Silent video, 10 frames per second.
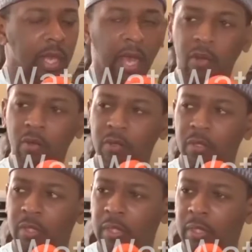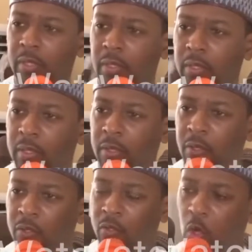
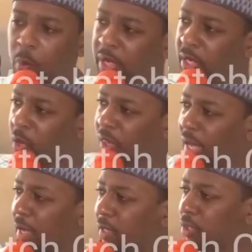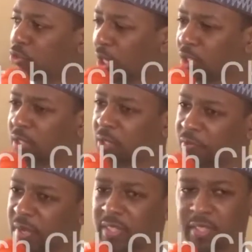and so many other tragic
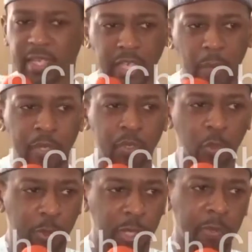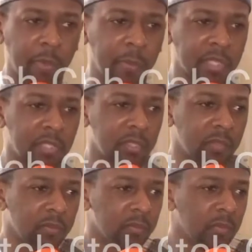events that's happening to P D P members.
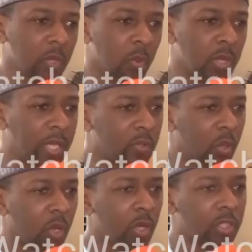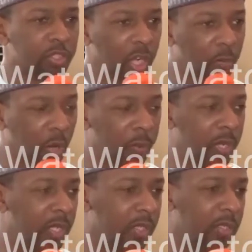We would like to call on the general
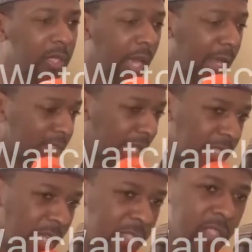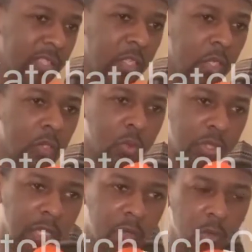public and His Excellency to
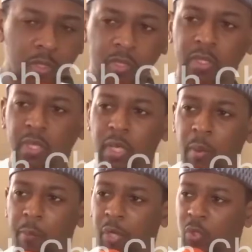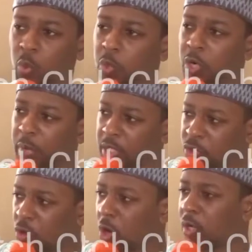take note, but we will remain
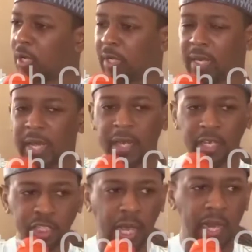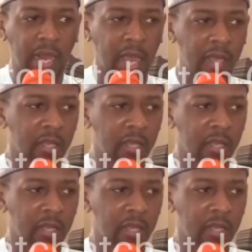strong and inshallah